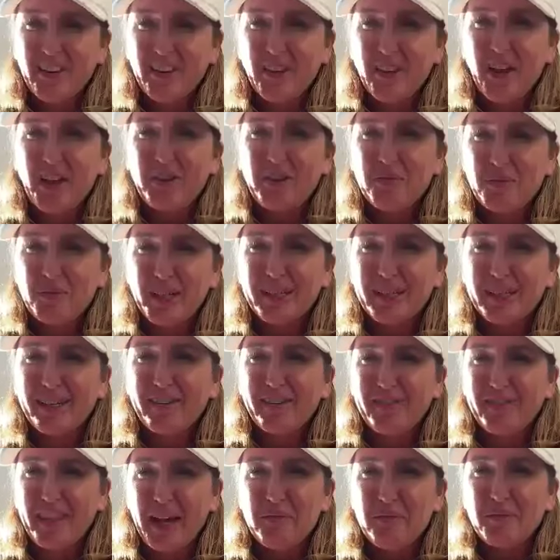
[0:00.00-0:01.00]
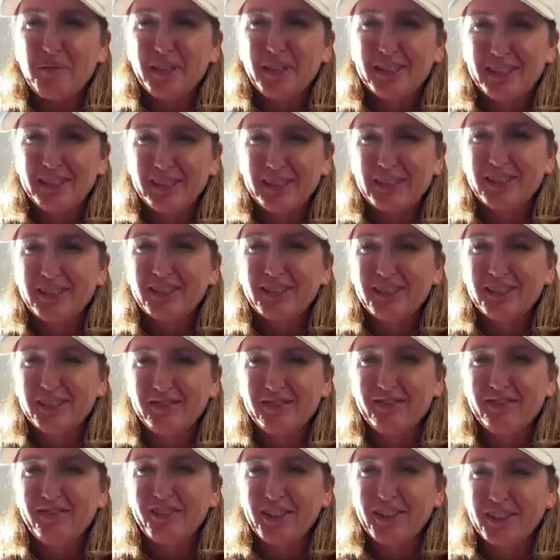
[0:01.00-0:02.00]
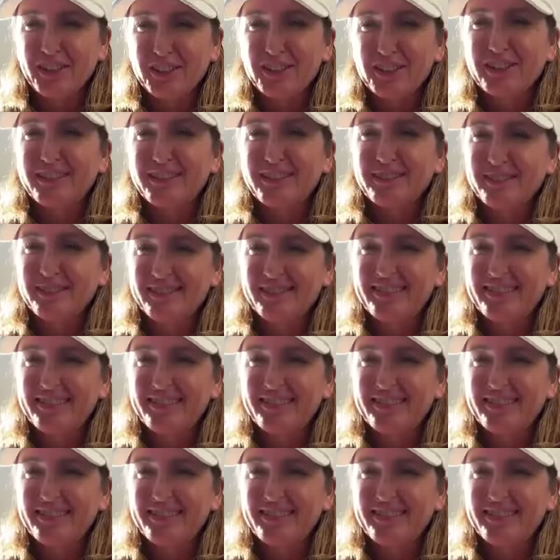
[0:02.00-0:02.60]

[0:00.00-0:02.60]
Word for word: a lot of, me- of that message feels... was for